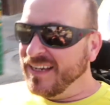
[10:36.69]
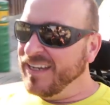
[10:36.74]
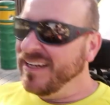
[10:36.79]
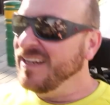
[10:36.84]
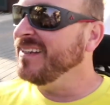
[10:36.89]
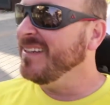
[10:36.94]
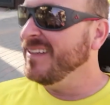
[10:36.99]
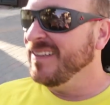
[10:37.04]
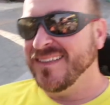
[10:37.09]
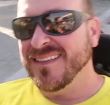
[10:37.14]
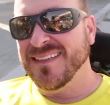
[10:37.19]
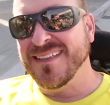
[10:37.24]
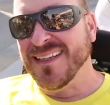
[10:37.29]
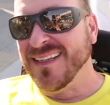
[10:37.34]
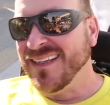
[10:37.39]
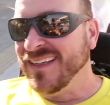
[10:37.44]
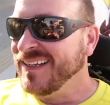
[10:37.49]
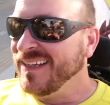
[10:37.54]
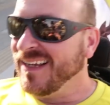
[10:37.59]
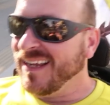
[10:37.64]

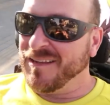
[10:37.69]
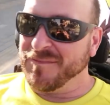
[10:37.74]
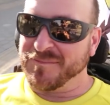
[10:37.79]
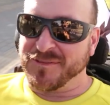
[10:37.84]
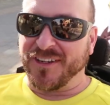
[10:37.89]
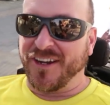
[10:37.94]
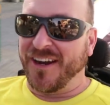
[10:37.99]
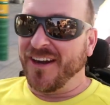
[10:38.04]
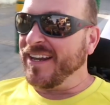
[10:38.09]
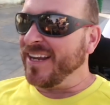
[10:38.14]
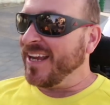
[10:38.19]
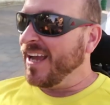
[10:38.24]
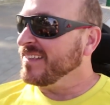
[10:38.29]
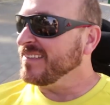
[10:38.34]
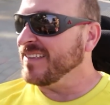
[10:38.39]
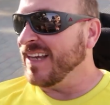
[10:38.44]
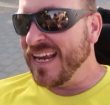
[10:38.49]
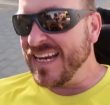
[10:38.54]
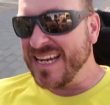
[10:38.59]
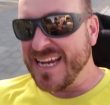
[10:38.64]
I'm sorry
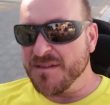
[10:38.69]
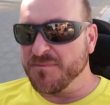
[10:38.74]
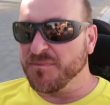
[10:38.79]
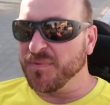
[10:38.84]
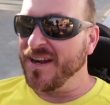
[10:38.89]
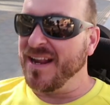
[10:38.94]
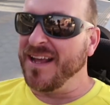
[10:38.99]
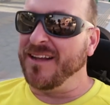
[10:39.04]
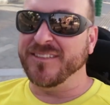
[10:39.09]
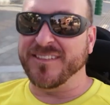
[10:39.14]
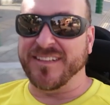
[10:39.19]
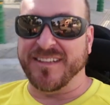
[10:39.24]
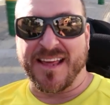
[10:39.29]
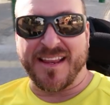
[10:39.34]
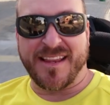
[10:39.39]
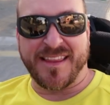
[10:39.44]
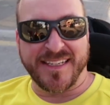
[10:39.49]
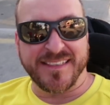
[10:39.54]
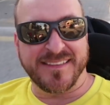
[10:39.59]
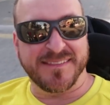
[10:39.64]
guys, I can't pronounce a
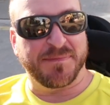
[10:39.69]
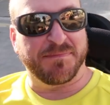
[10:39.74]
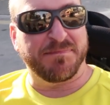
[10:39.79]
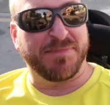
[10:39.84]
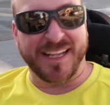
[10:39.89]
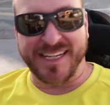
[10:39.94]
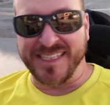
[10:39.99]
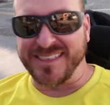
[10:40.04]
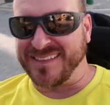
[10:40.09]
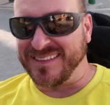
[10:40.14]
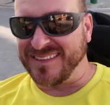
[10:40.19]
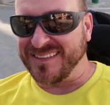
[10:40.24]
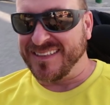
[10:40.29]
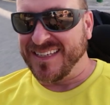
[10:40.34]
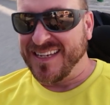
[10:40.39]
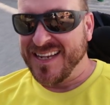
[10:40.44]
lot of these places.